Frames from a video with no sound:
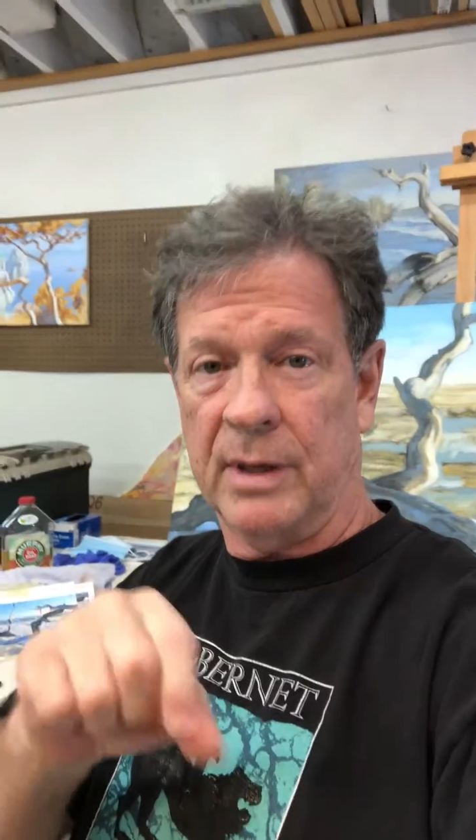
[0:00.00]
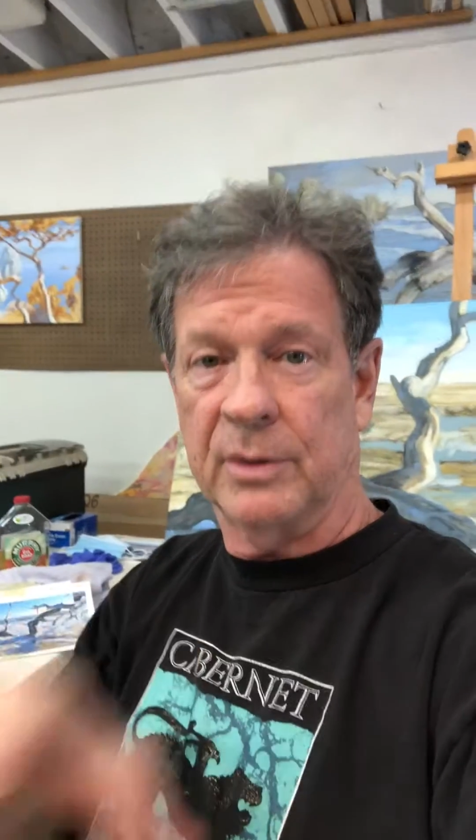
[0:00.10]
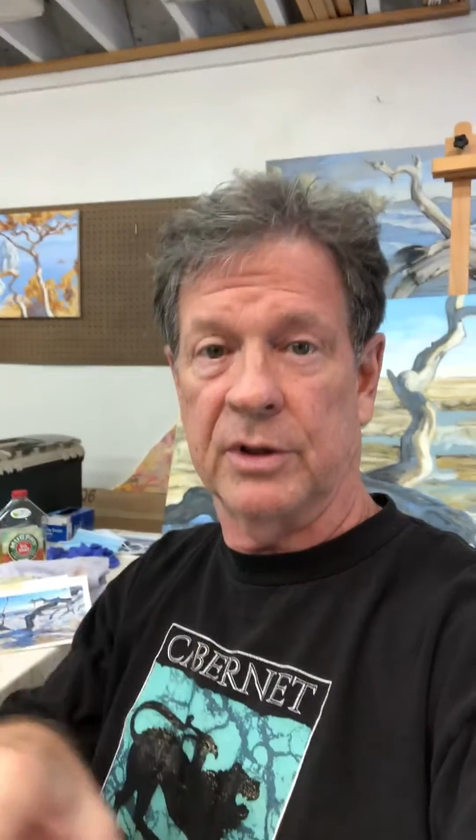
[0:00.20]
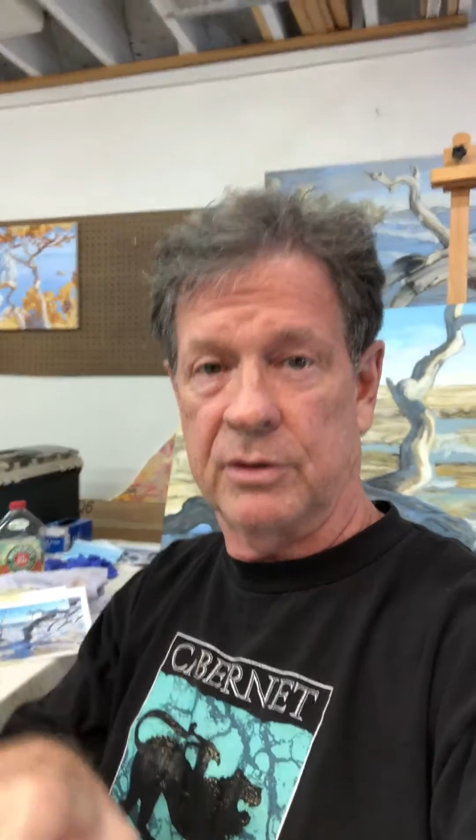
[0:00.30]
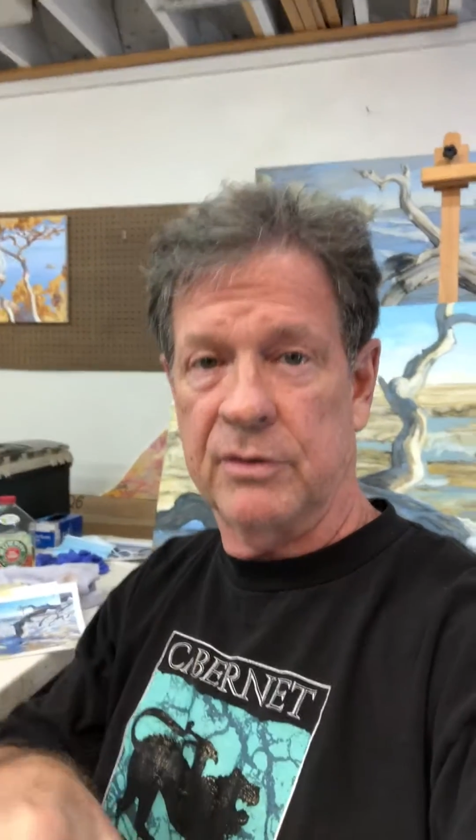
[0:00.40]

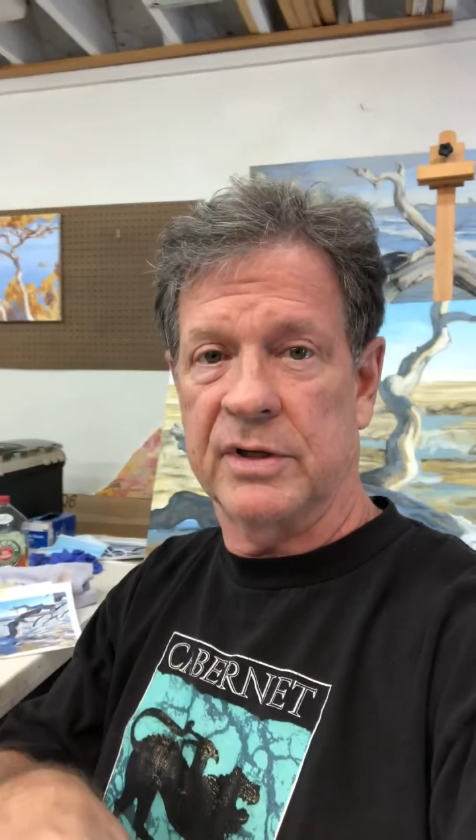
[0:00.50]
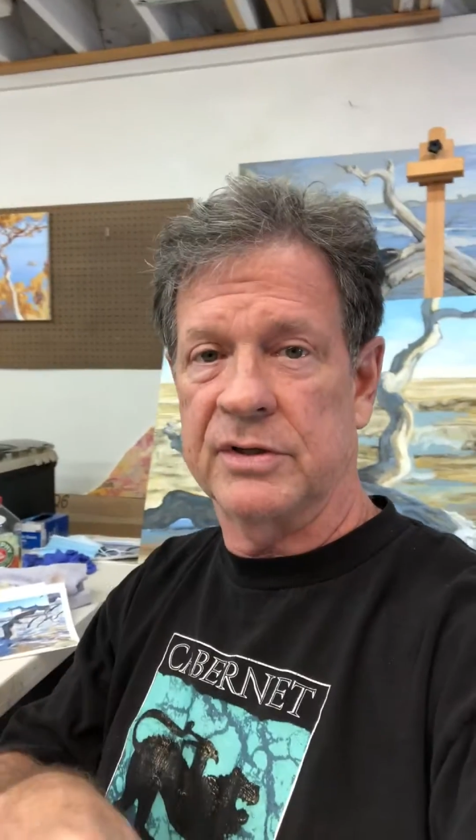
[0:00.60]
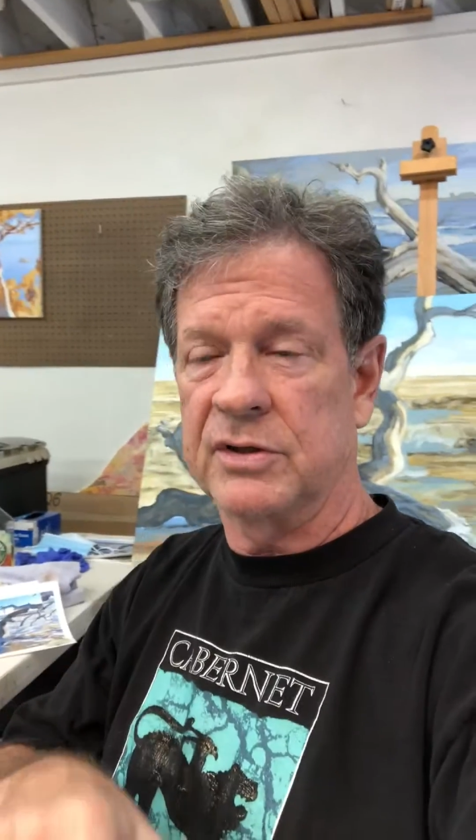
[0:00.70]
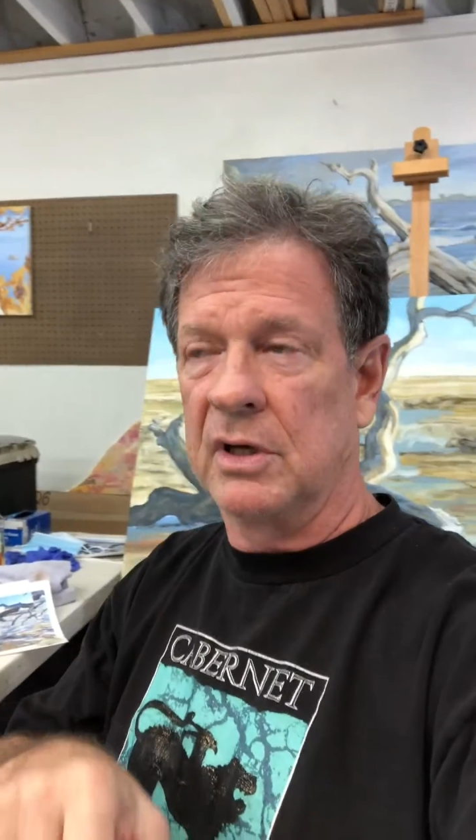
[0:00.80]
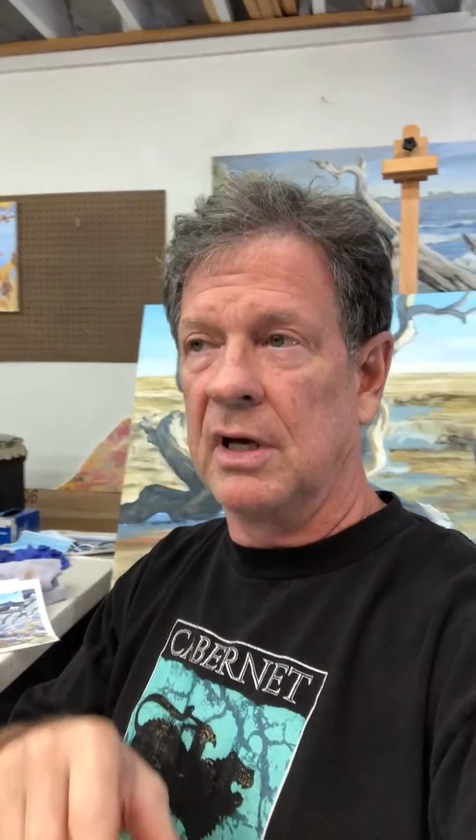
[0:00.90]
able to do
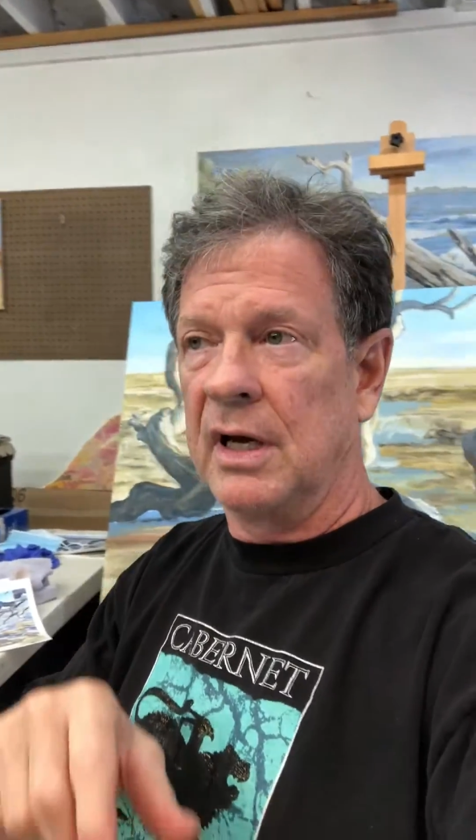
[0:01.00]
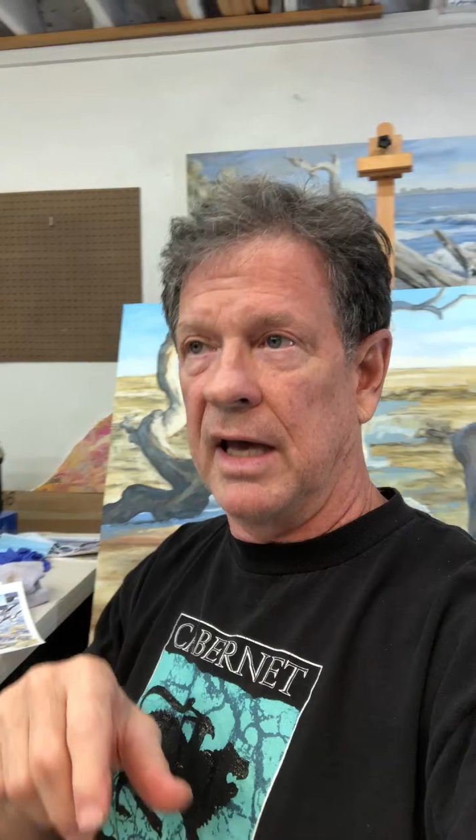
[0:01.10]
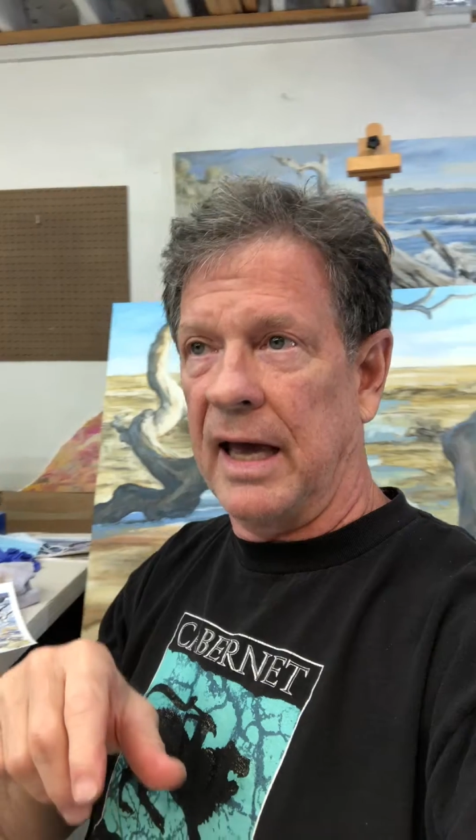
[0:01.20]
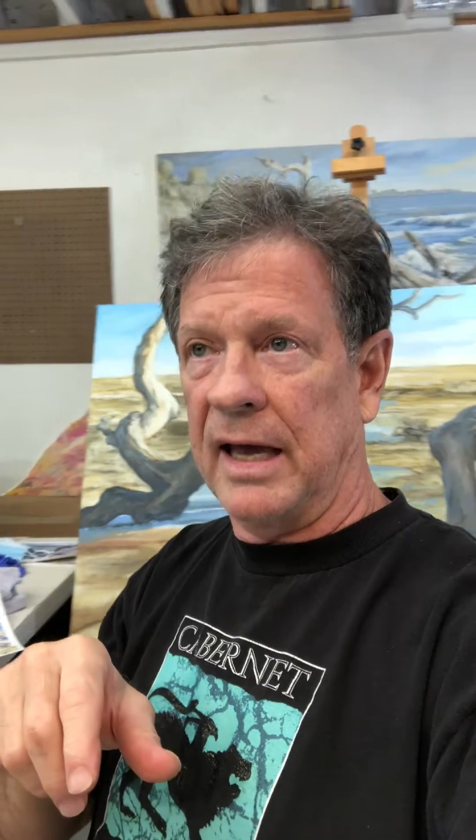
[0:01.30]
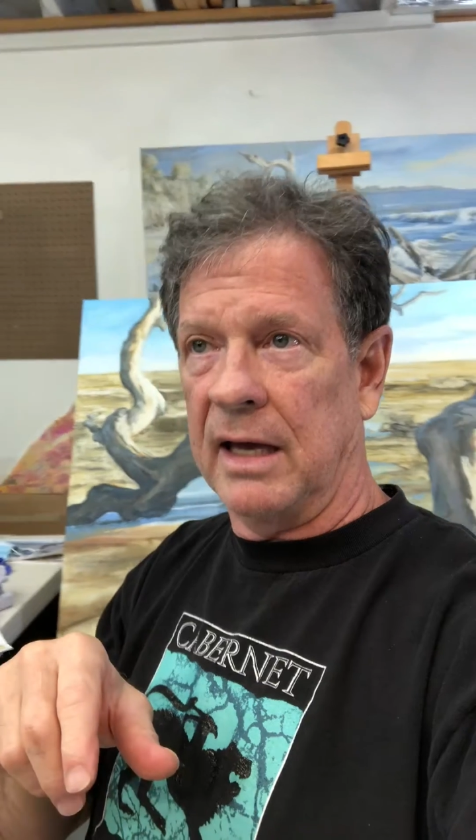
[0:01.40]
this
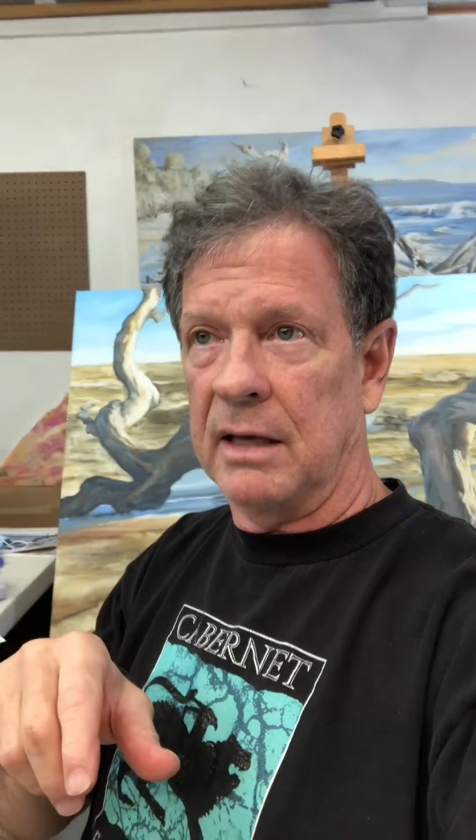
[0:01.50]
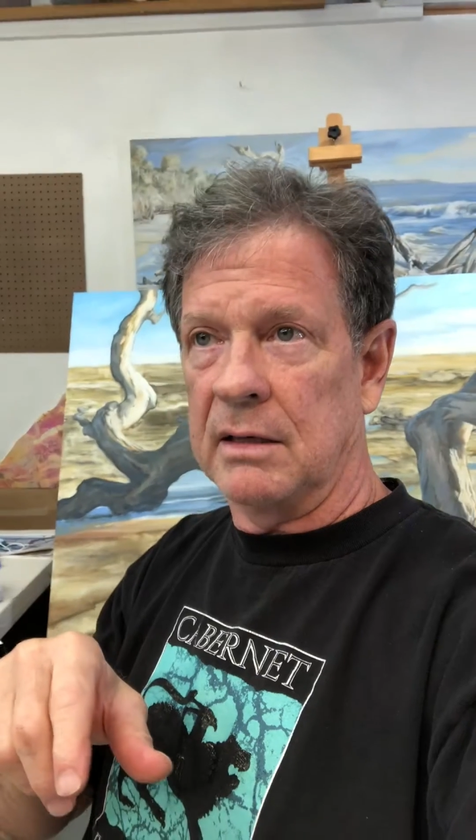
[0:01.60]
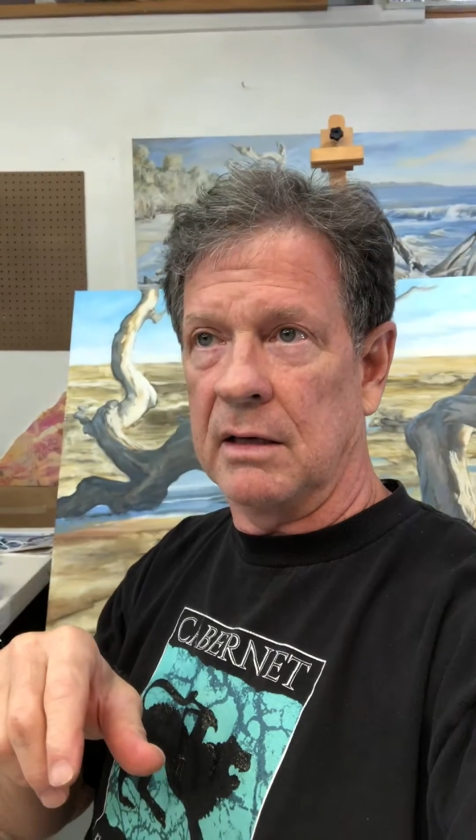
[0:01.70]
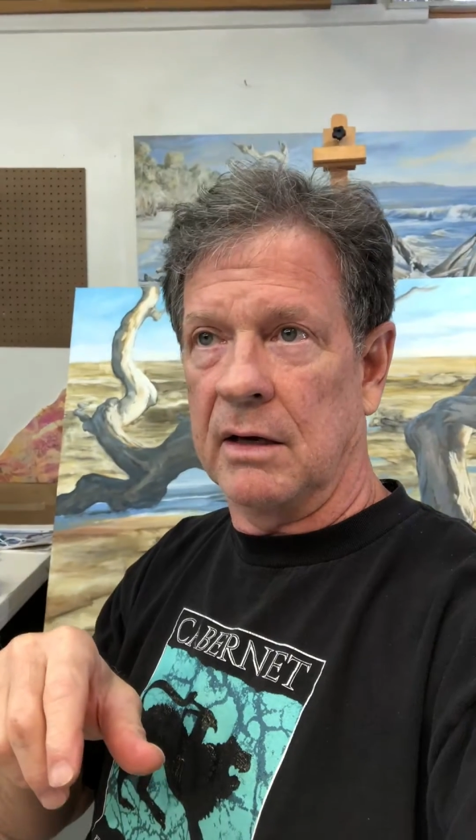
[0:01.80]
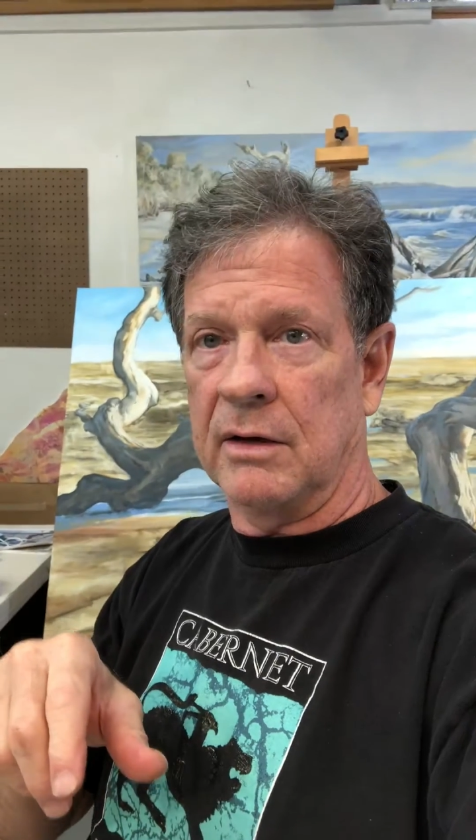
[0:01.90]
and